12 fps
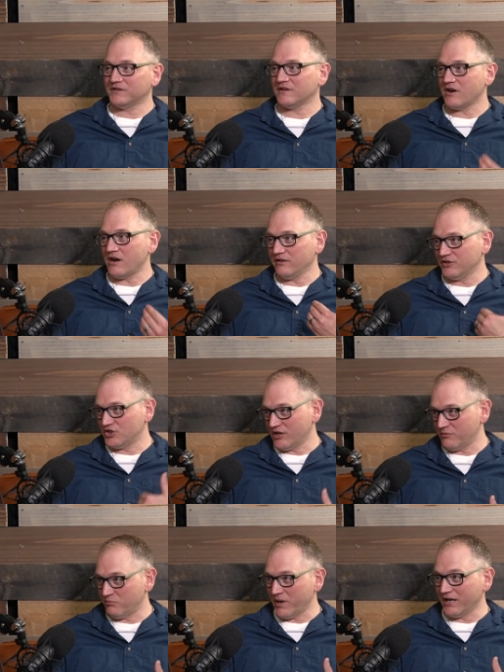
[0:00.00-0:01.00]
to college
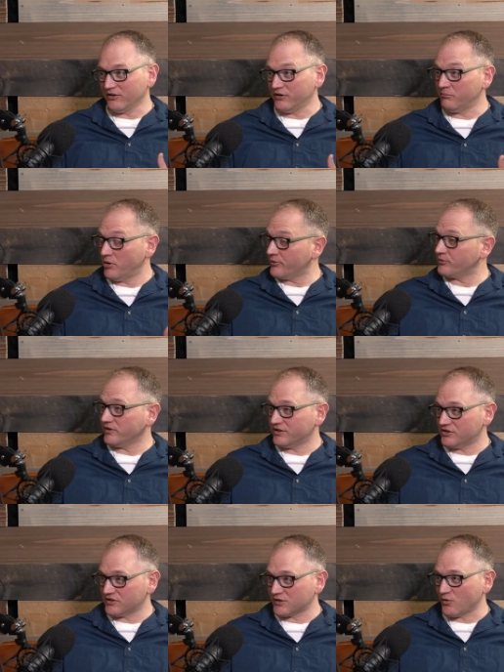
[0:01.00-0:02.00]
at Baylor, both
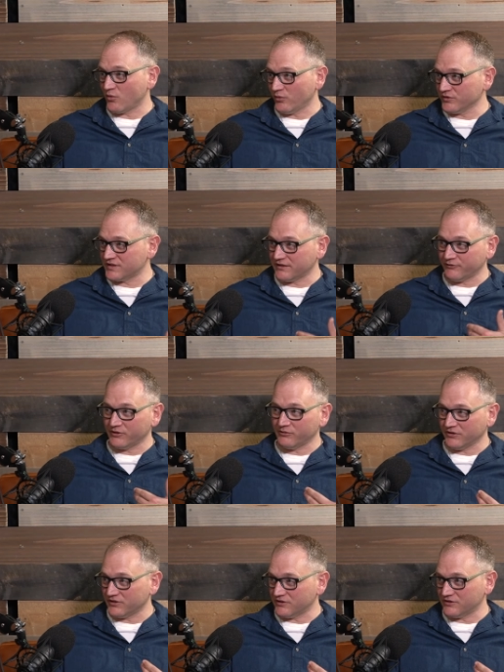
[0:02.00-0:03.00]
religious schools, different
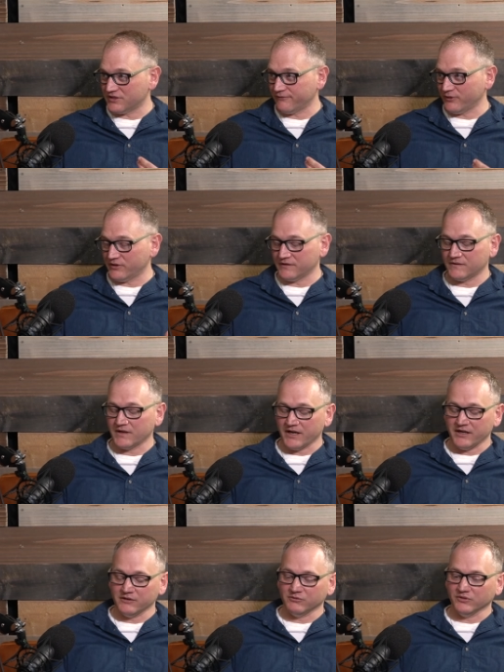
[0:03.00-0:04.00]
yeah. re- different
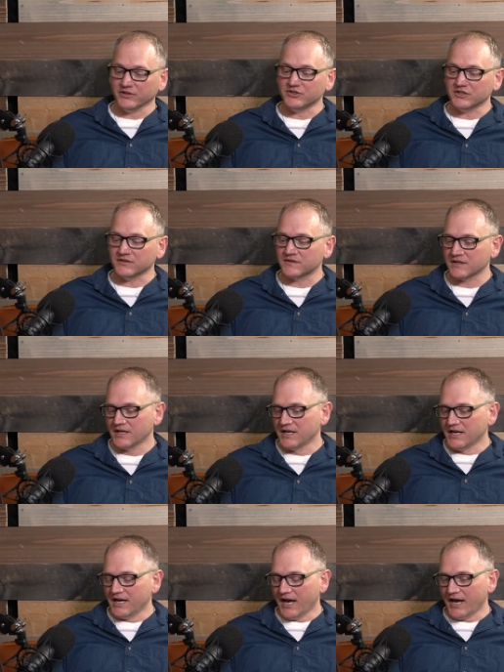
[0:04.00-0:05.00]
uh, religions.
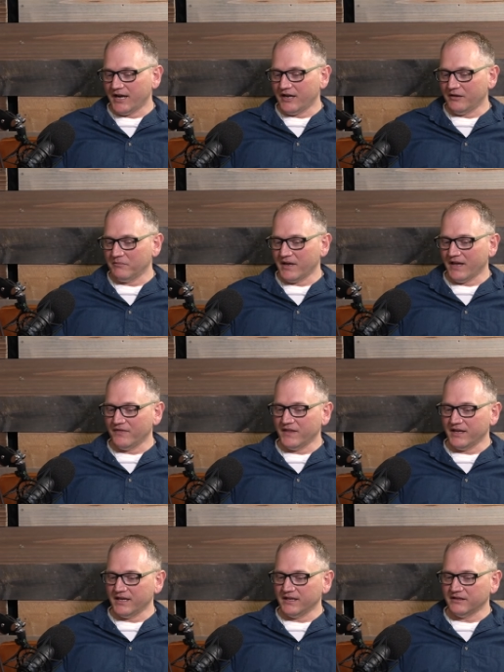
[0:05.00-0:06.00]
Um, and
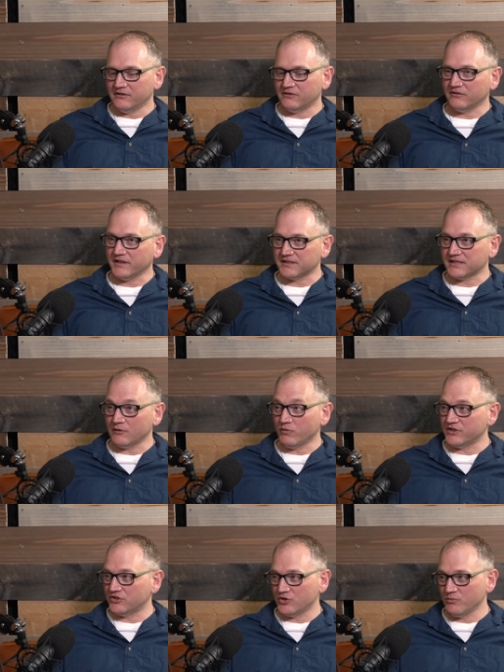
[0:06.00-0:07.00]
then let's see,
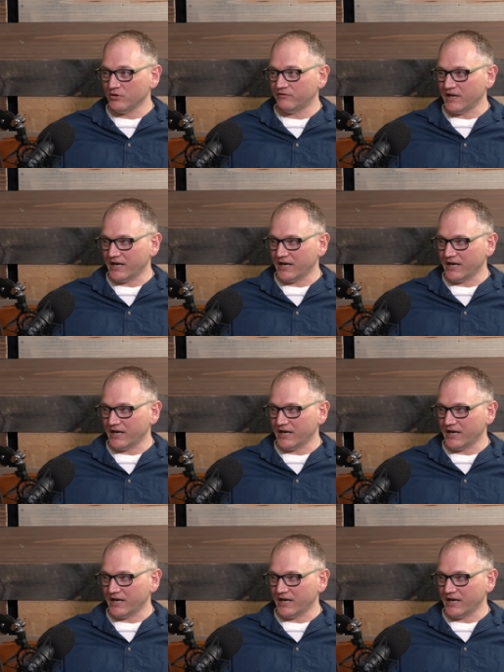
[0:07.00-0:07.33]
when did you move to